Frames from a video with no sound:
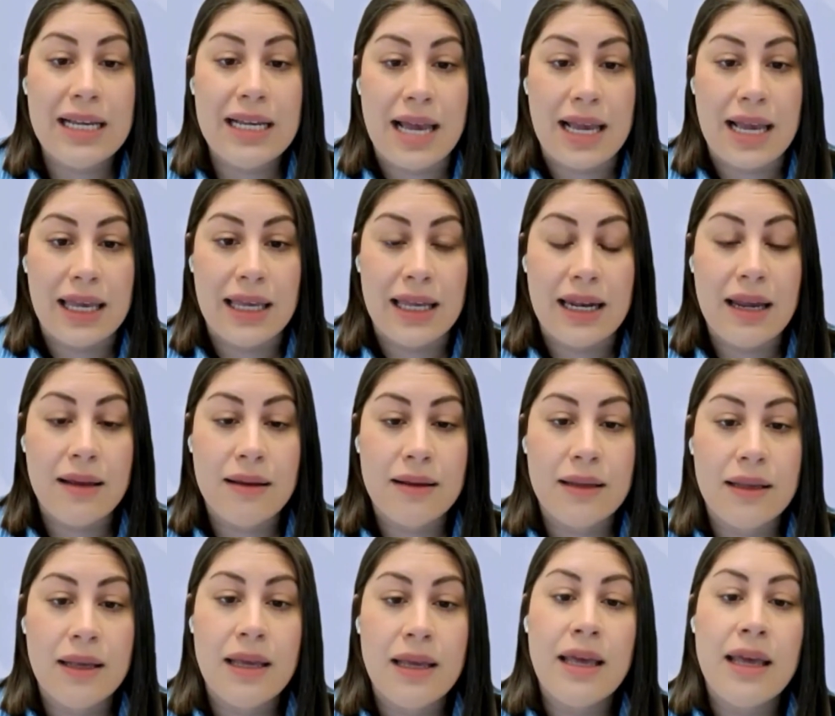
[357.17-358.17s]
executor.
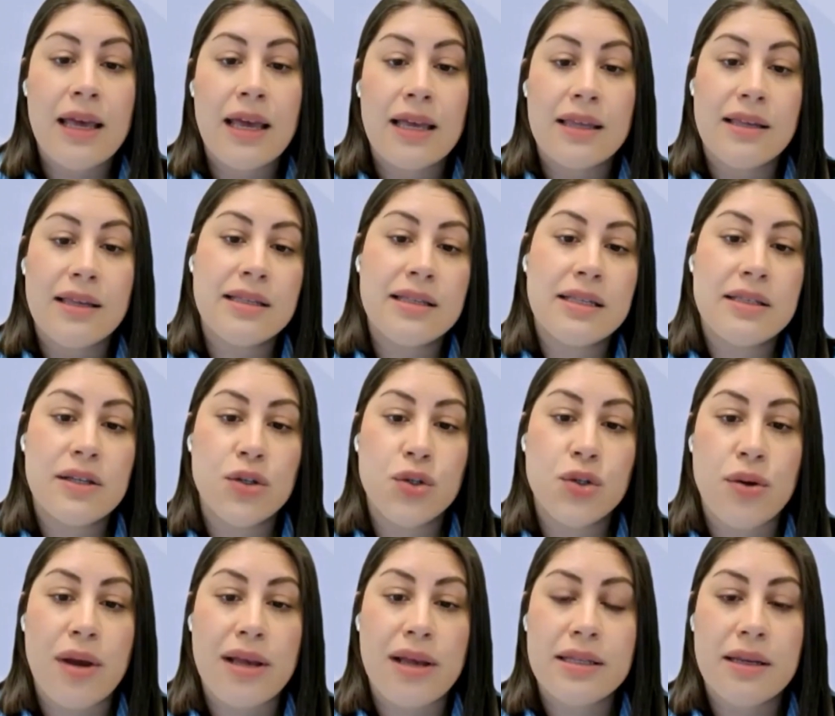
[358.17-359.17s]
This is a
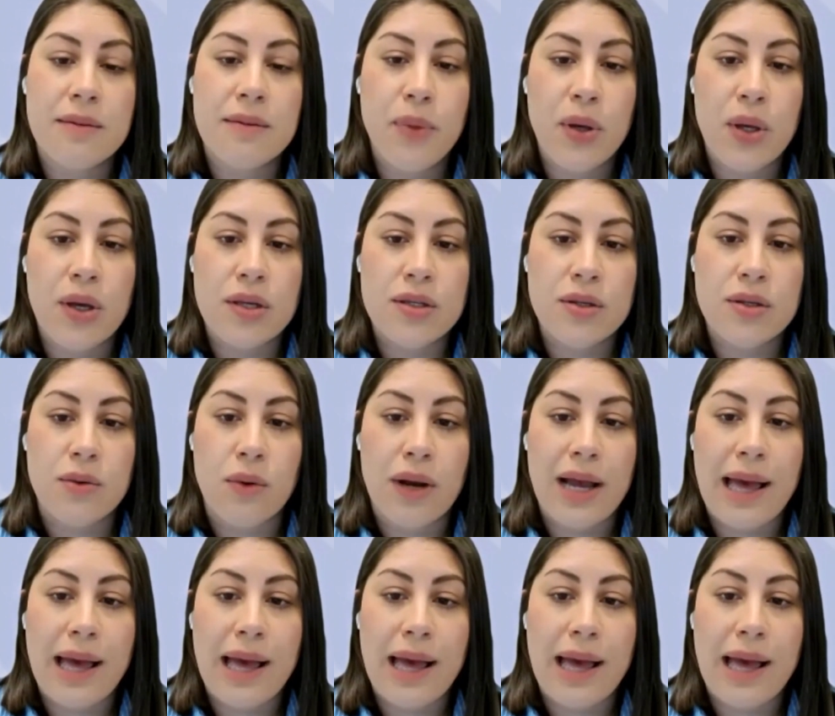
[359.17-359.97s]
trusted person